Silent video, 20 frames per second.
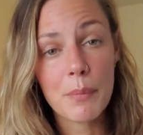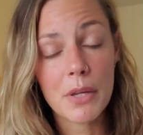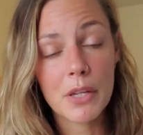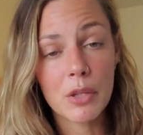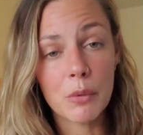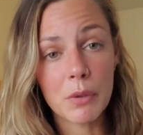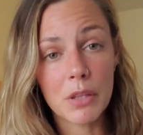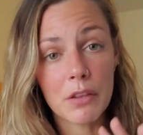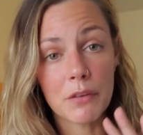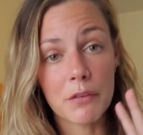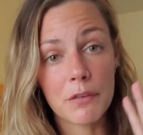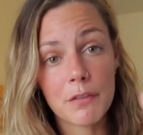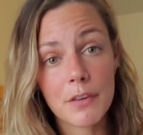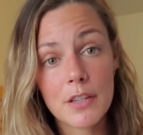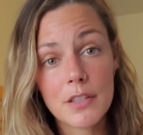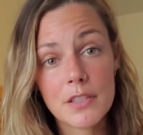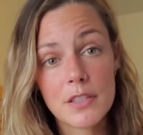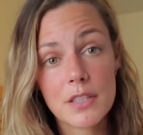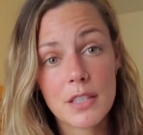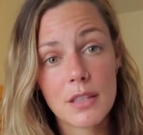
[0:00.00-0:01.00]
It'll be the
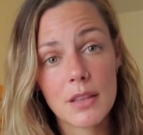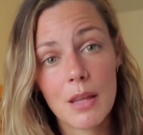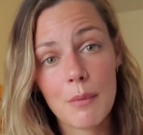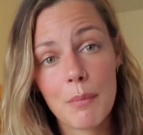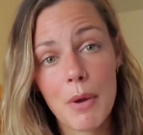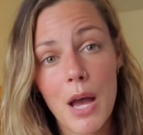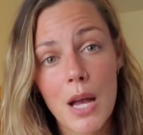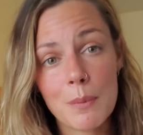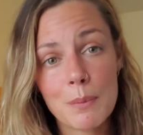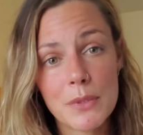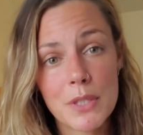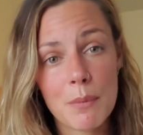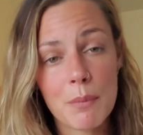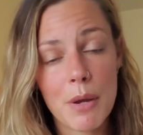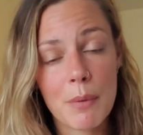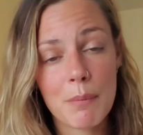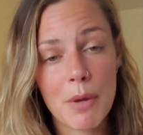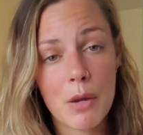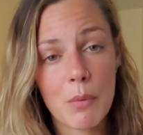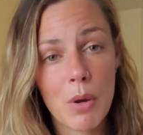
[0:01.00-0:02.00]
first thing that pops up
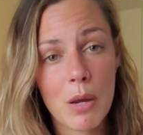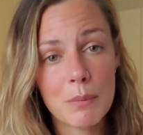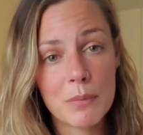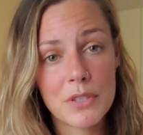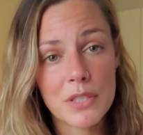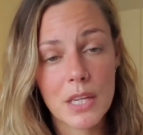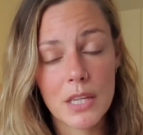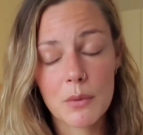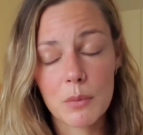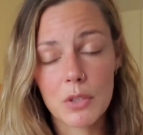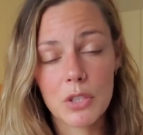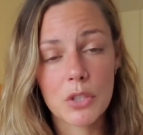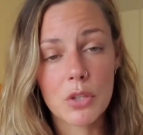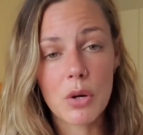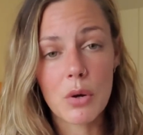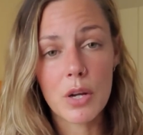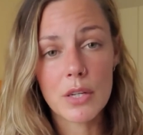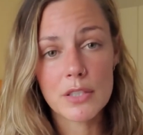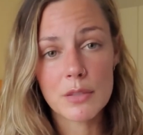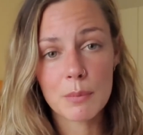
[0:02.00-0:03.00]
on my website when you go
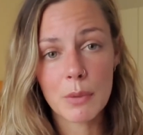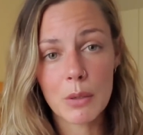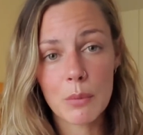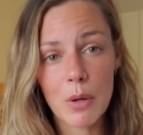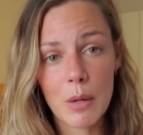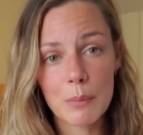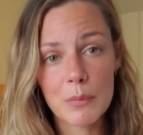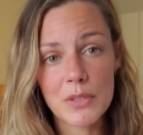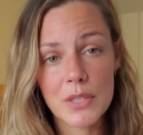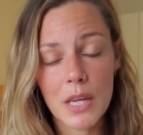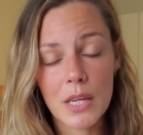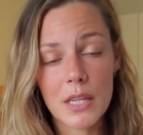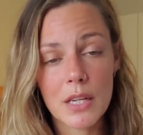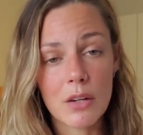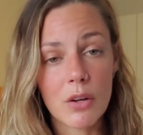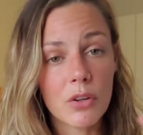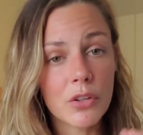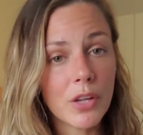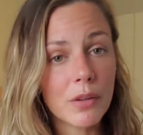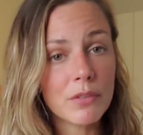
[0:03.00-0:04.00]
onto my website, and
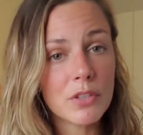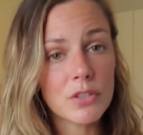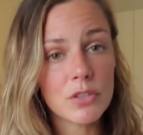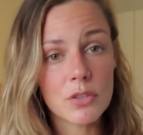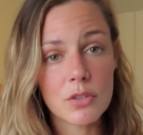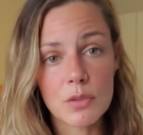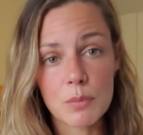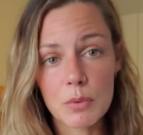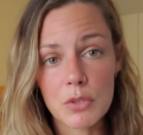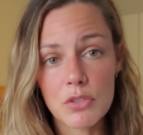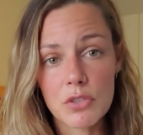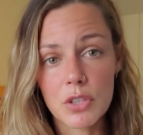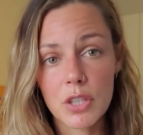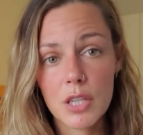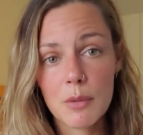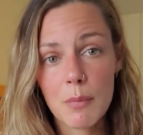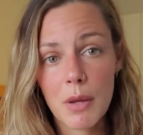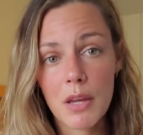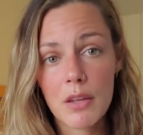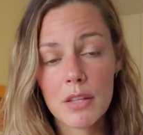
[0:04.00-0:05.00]
all you have to do is put your
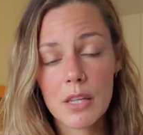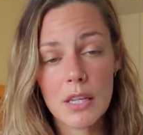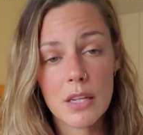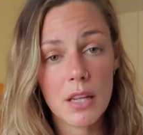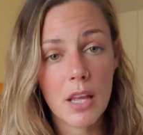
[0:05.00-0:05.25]
email in,